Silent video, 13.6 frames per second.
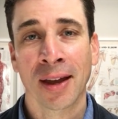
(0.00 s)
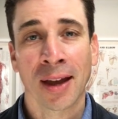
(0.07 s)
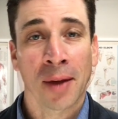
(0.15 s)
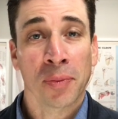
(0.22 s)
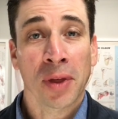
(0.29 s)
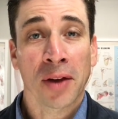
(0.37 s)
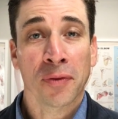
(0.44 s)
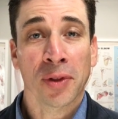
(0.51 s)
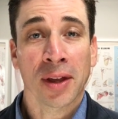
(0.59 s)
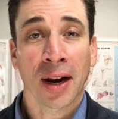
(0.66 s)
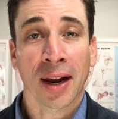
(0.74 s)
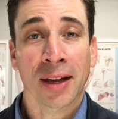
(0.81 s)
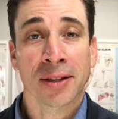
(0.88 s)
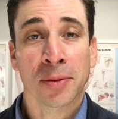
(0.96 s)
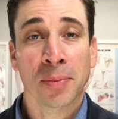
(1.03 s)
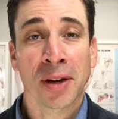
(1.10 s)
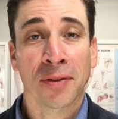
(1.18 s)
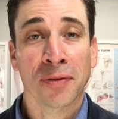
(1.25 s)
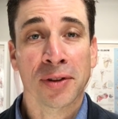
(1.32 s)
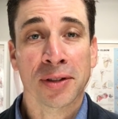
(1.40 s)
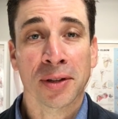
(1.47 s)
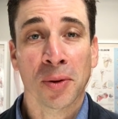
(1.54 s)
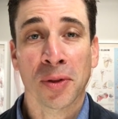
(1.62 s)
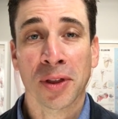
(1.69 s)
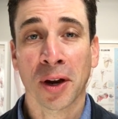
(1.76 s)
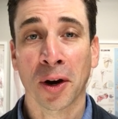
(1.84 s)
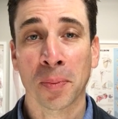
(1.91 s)
I'm thankful that I get to be a physical
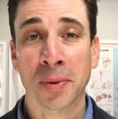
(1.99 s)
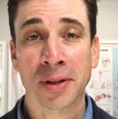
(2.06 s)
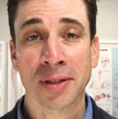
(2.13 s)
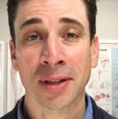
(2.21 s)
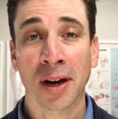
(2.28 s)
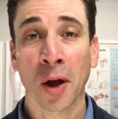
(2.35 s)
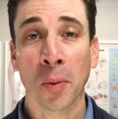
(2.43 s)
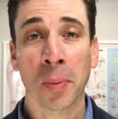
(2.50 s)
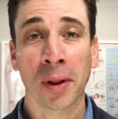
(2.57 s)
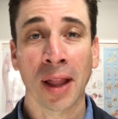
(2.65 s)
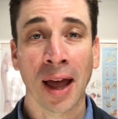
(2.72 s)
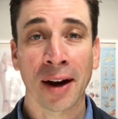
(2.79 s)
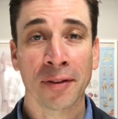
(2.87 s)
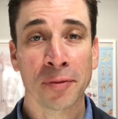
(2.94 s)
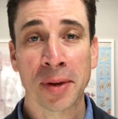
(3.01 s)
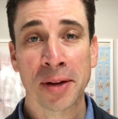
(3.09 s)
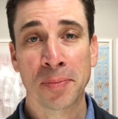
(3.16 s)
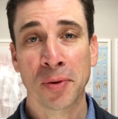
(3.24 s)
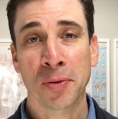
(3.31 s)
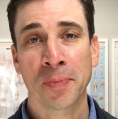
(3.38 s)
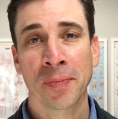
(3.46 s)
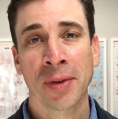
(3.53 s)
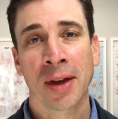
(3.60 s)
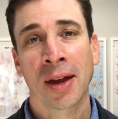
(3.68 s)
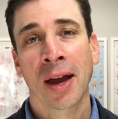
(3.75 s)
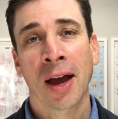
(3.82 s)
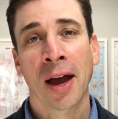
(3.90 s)
therapist and help a lot of people.
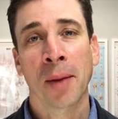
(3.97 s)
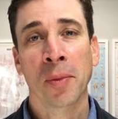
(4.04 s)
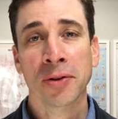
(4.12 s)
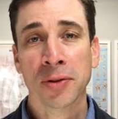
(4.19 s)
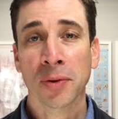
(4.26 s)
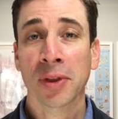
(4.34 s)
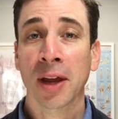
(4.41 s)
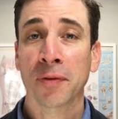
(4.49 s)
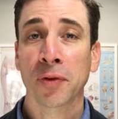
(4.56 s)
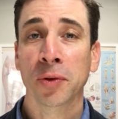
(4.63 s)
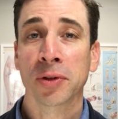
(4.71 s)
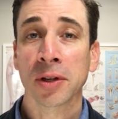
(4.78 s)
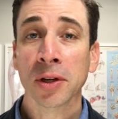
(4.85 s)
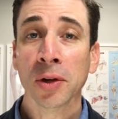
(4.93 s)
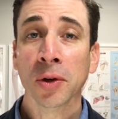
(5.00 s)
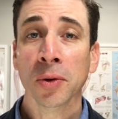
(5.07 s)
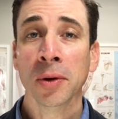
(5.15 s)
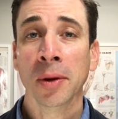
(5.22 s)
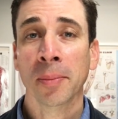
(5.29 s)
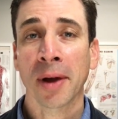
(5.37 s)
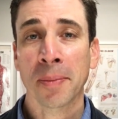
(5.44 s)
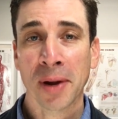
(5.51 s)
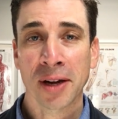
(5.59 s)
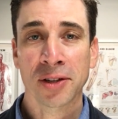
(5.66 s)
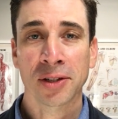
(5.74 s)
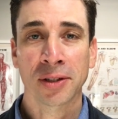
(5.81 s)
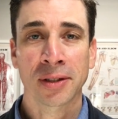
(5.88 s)
I'm also thankful to you, my
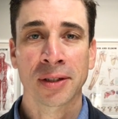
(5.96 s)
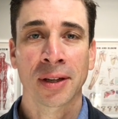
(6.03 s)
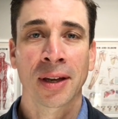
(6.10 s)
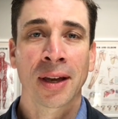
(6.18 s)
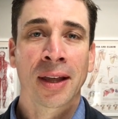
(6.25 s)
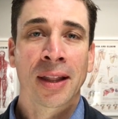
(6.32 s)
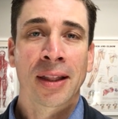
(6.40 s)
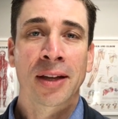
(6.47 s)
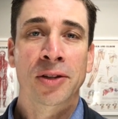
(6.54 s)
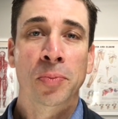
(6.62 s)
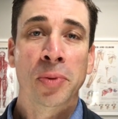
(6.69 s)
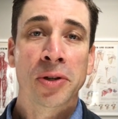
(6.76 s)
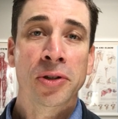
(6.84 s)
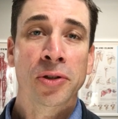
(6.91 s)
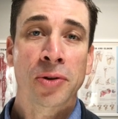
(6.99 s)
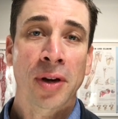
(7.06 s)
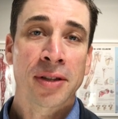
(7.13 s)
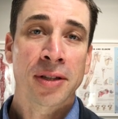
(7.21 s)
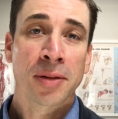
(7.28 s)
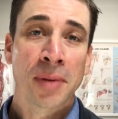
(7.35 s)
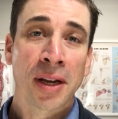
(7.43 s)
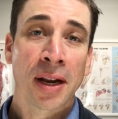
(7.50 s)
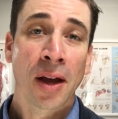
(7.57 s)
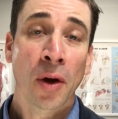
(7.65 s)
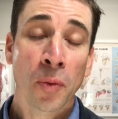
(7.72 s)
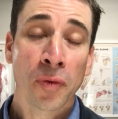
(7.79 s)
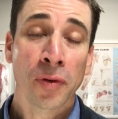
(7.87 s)
patients, that you put your trust in me to
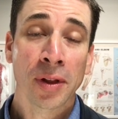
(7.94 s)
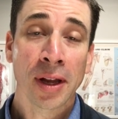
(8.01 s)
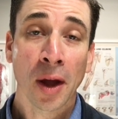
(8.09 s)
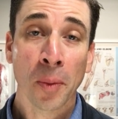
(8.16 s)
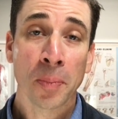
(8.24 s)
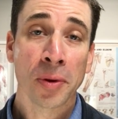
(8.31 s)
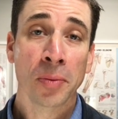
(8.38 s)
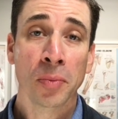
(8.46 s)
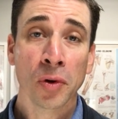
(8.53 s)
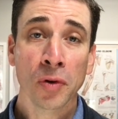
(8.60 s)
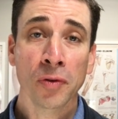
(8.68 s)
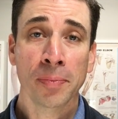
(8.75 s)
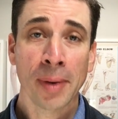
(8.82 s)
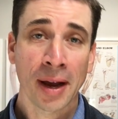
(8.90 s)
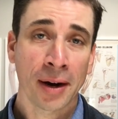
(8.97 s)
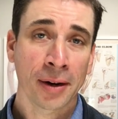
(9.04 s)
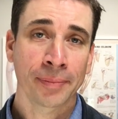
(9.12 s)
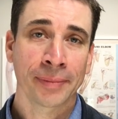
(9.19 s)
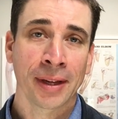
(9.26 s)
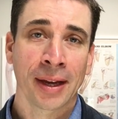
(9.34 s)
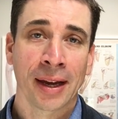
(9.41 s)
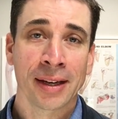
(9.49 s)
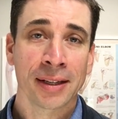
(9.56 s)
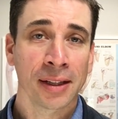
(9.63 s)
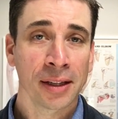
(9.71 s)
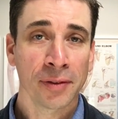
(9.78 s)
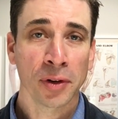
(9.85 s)
hopefully help you move better and
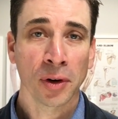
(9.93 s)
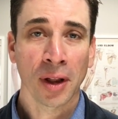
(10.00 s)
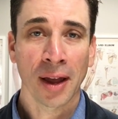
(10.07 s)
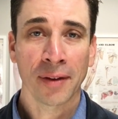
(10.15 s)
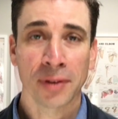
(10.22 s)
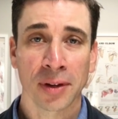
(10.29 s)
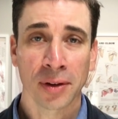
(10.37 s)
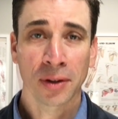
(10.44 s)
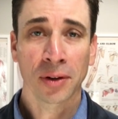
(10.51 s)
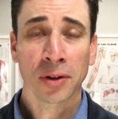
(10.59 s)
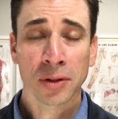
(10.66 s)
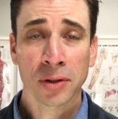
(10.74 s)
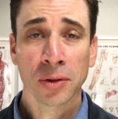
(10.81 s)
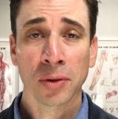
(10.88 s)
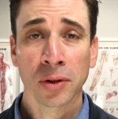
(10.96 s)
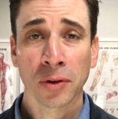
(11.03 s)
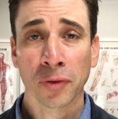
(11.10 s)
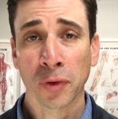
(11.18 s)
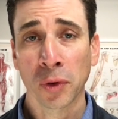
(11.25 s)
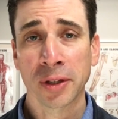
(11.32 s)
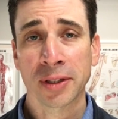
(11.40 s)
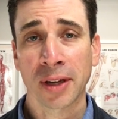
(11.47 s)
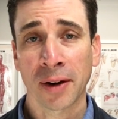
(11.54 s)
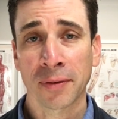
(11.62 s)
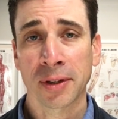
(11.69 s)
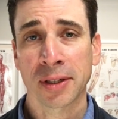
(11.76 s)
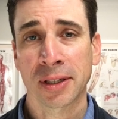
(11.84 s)
to live your life to your fullest
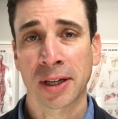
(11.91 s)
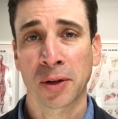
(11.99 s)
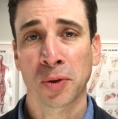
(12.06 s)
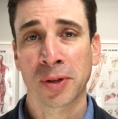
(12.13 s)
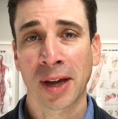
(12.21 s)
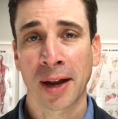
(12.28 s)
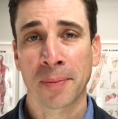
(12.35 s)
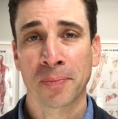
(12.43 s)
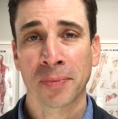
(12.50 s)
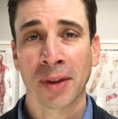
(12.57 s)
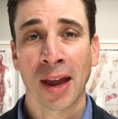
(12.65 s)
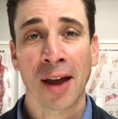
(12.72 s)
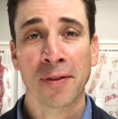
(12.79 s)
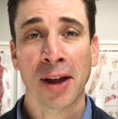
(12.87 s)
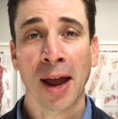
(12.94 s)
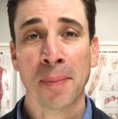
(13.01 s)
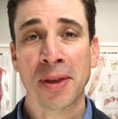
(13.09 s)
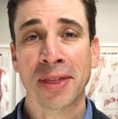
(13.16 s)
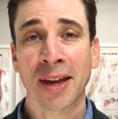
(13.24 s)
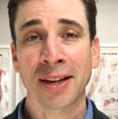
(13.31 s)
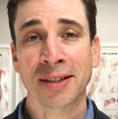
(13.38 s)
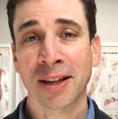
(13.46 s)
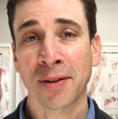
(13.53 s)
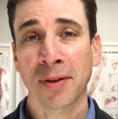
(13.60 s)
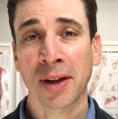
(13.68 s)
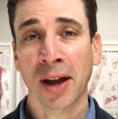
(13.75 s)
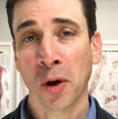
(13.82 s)
every single day. Have a happy
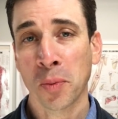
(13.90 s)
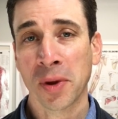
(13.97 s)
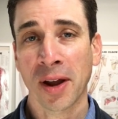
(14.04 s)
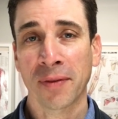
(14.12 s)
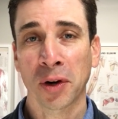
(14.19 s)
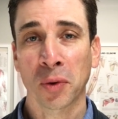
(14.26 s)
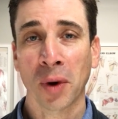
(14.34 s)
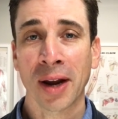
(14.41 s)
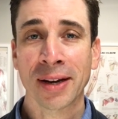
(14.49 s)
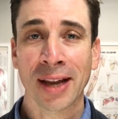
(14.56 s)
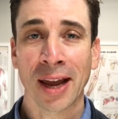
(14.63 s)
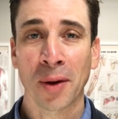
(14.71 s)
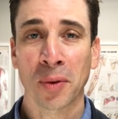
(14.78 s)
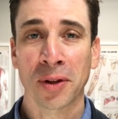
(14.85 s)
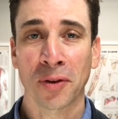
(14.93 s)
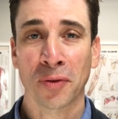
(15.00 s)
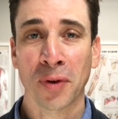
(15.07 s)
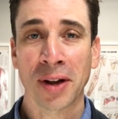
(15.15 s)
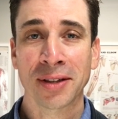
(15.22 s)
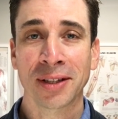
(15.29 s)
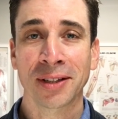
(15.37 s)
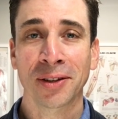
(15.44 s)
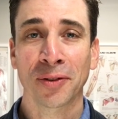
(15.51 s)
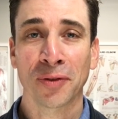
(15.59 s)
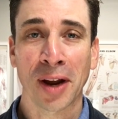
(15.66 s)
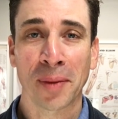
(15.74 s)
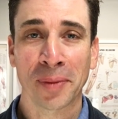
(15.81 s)
Thanksgiving. I hope you have a great day with your friends and your
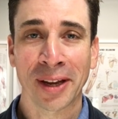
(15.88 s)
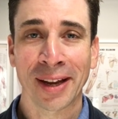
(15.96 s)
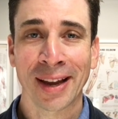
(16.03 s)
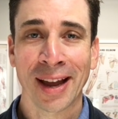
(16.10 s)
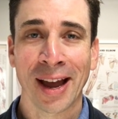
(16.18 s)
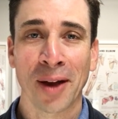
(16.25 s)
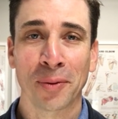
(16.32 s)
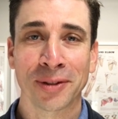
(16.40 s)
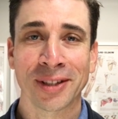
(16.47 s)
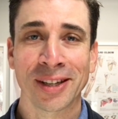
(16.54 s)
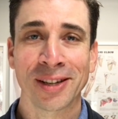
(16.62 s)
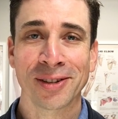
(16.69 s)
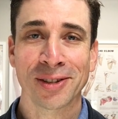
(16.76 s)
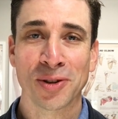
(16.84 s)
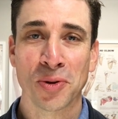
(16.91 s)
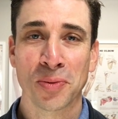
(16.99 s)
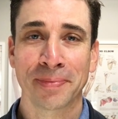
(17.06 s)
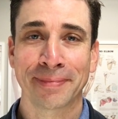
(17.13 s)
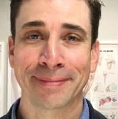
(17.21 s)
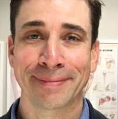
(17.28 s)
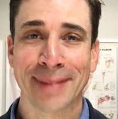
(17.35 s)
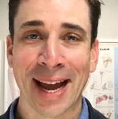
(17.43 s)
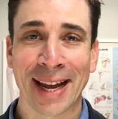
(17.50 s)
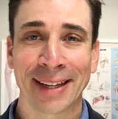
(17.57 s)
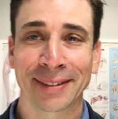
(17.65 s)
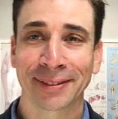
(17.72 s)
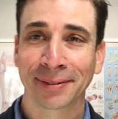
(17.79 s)
family. I will see you soon.
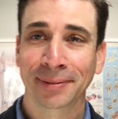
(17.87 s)
Bye.